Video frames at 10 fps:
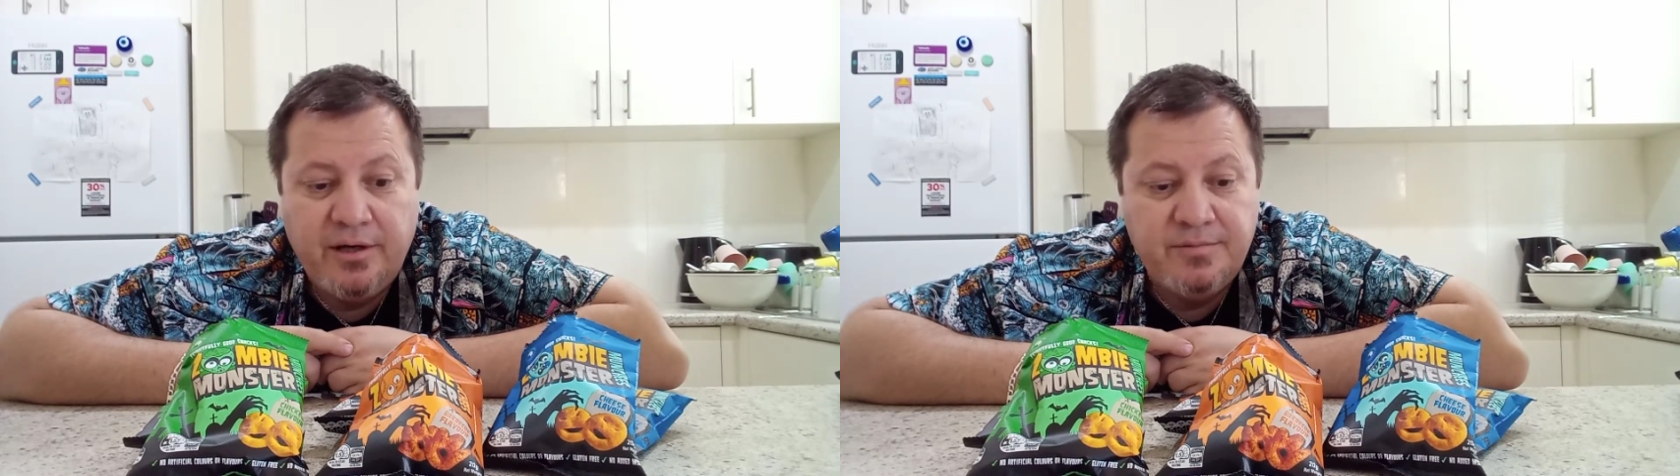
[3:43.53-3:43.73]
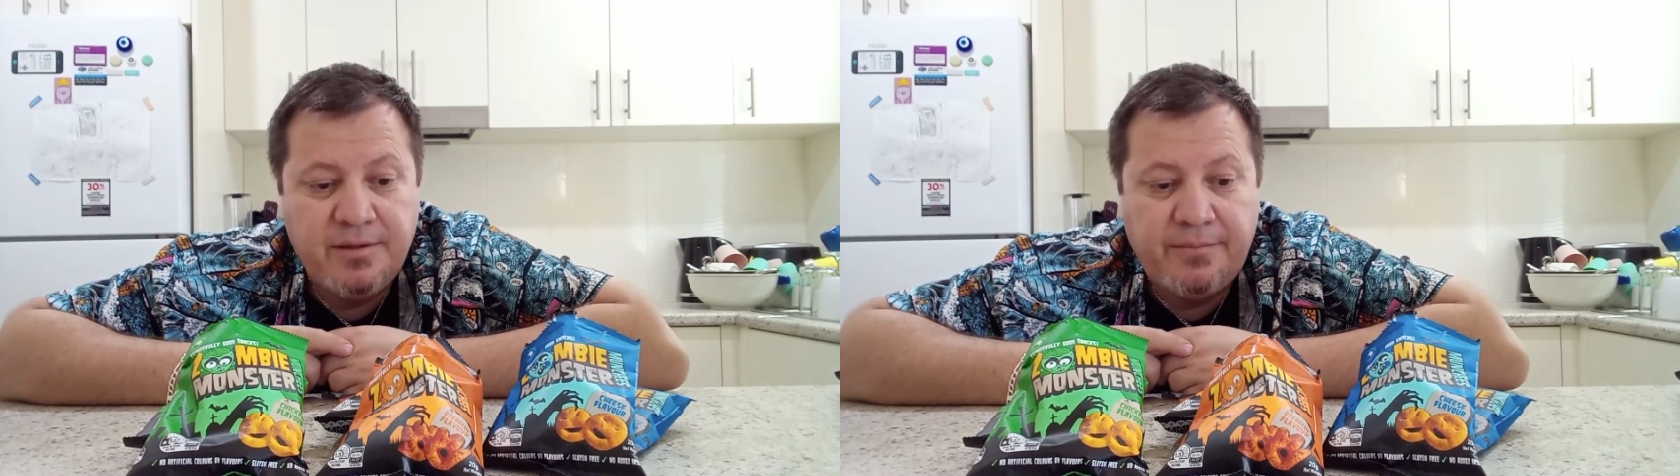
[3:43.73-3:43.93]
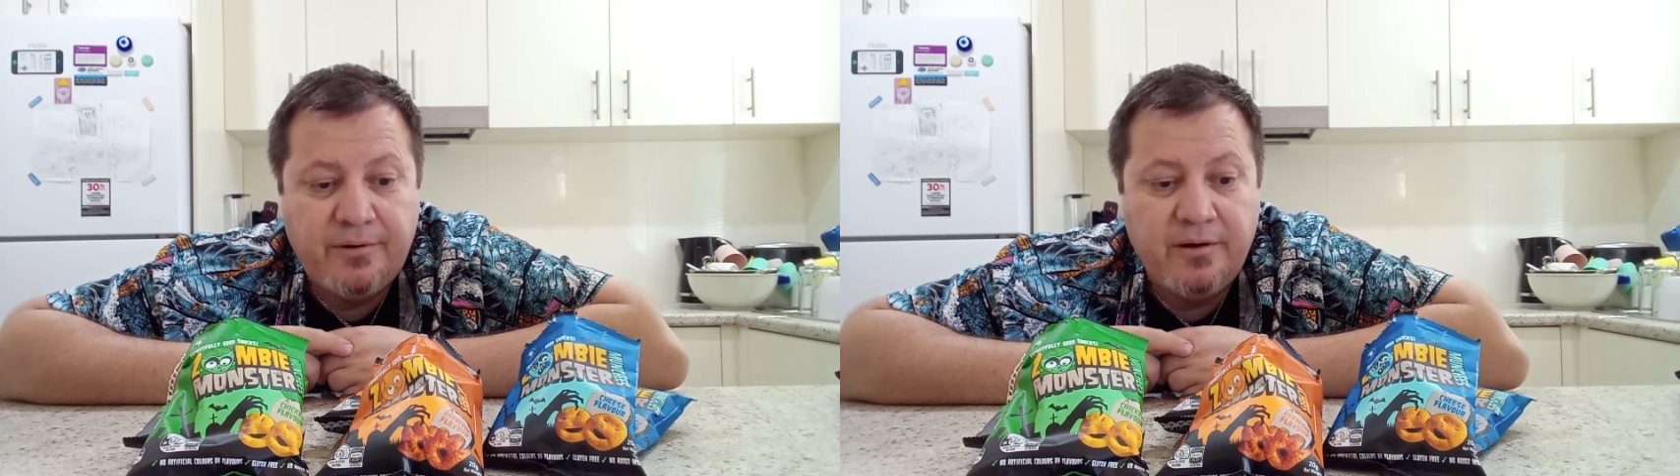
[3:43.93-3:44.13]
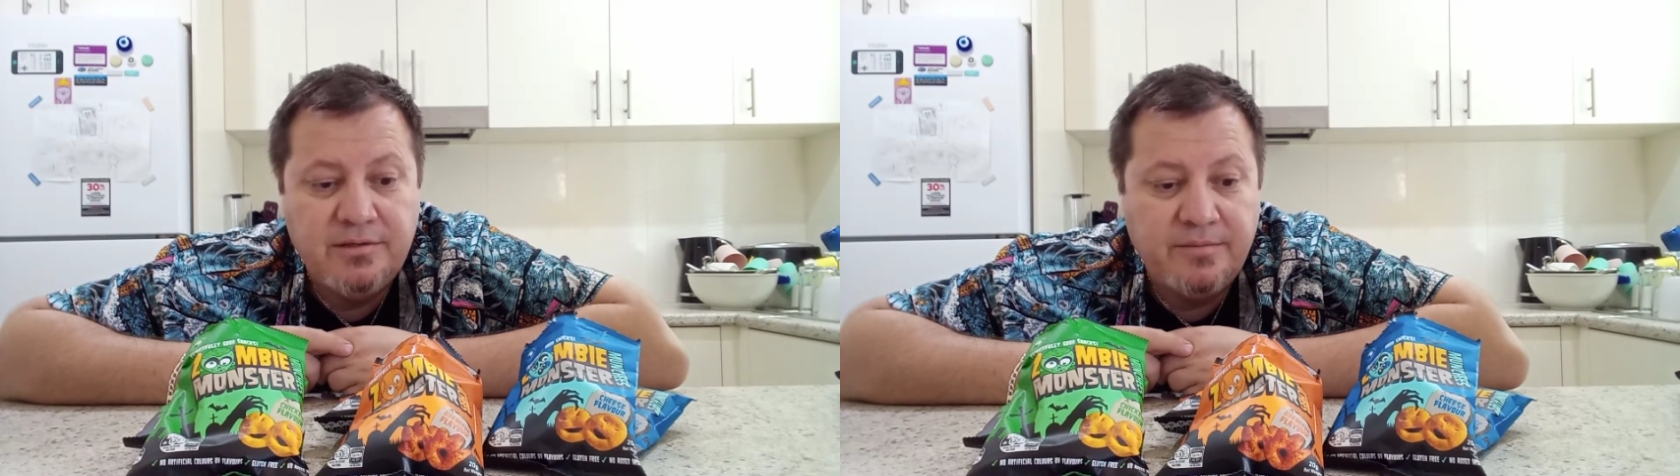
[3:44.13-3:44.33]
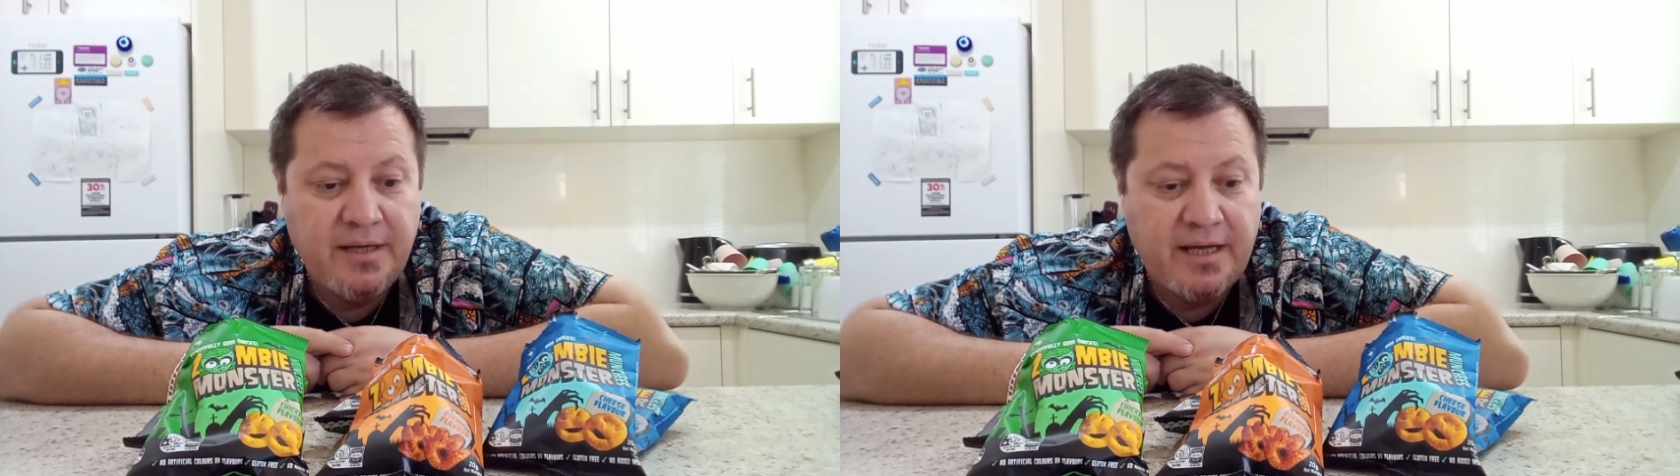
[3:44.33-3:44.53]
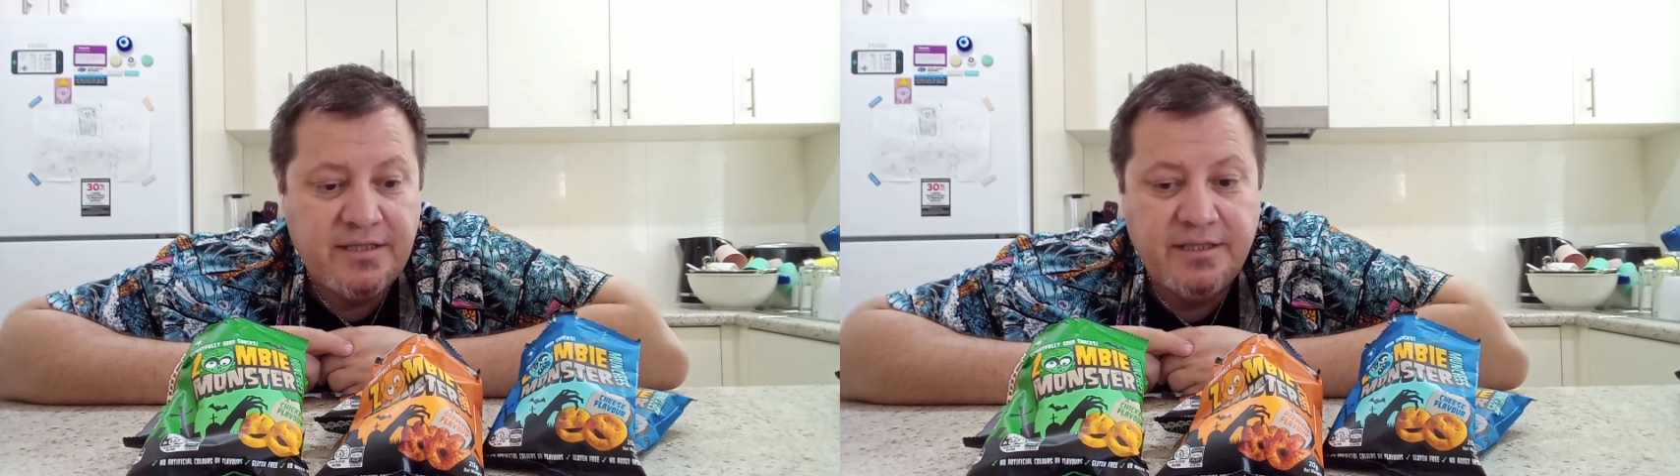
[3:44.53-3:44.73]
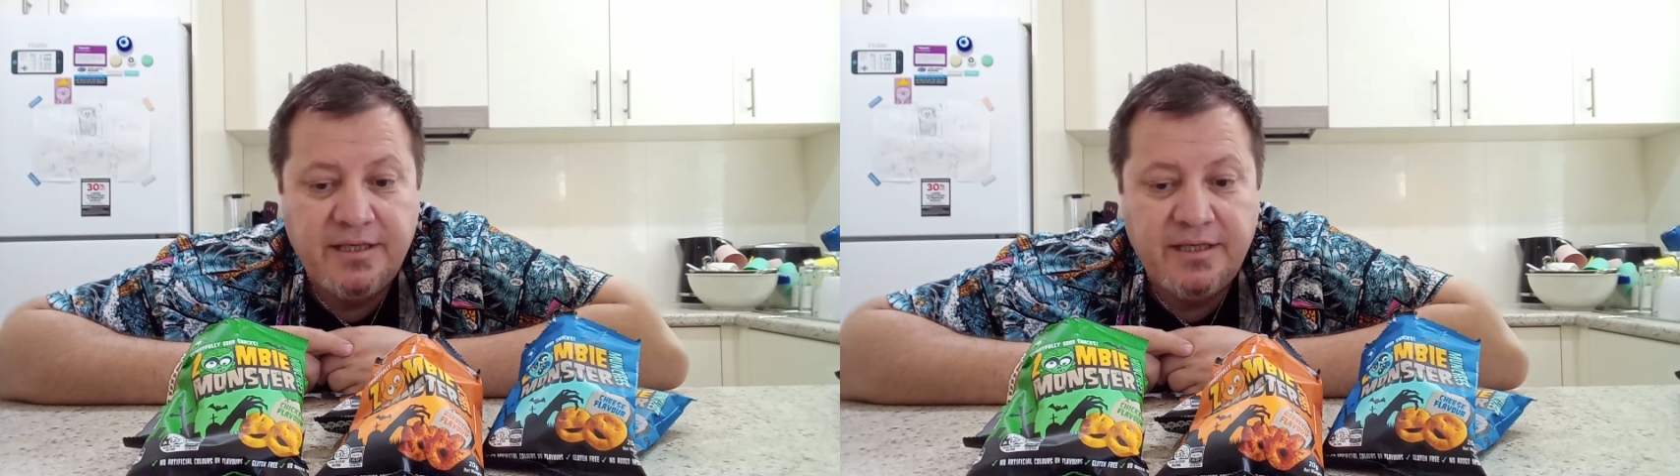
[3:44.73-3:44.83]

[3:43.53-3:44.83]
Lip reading: I'm surprised. I'm actually